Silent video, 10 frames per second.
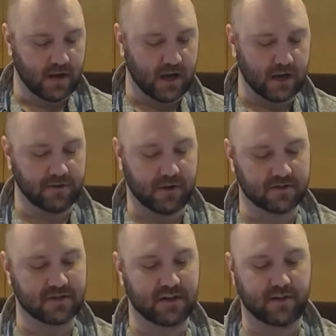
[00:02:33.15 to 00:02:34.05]
You
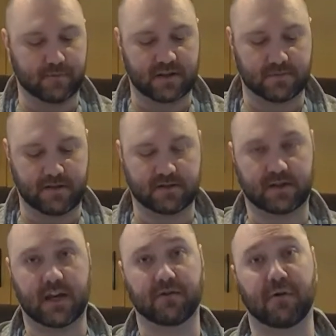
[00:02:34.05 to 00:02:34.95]
also see other recipes
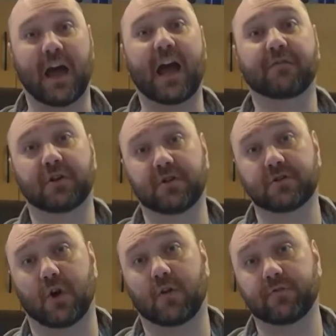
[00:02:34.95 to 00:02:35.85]
saying you have to
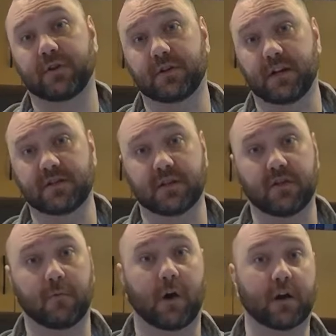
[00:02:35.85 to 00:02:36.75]
dissolve your yeast in
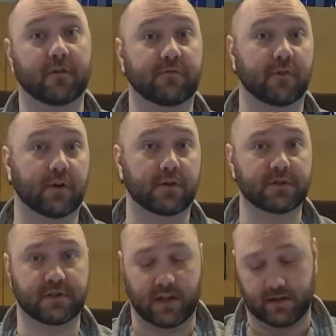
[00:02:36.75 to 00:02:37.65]
the water
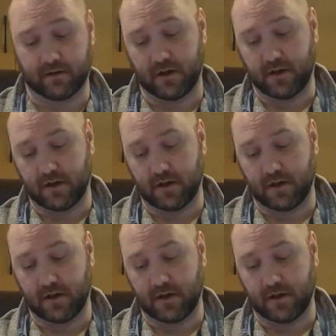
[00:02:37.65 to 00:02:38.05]
first, and